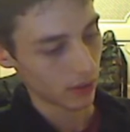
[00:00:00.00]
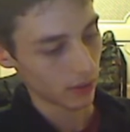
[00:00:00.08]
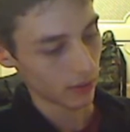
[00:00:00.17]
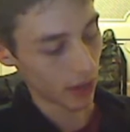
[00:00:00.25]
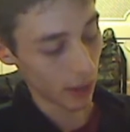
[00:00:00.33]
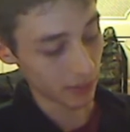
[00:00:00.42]

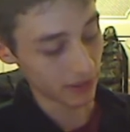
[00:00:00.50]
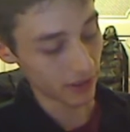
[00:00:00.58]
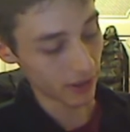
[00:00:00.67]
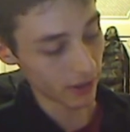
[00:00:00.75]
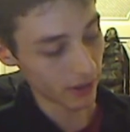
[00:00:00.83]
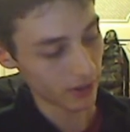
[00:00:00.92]

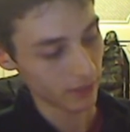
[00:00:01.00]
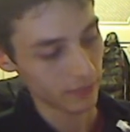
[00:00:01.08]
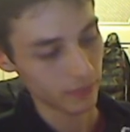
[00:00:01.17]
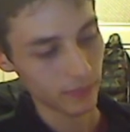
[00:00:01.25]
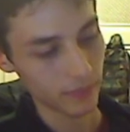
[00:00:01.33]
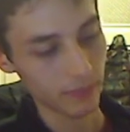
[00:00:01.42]
obscured
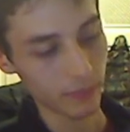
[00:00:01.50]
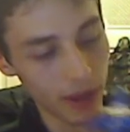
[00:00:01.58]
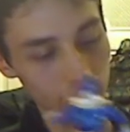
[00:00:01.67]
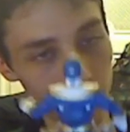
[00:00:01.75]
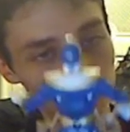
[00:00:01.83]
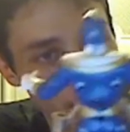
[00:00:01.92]
by
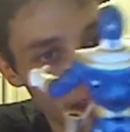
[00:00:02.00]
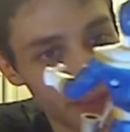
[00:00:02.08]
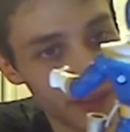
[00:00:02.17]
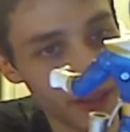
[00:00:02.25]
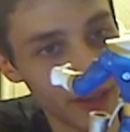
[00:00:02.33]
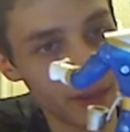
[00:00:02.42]
their plastic.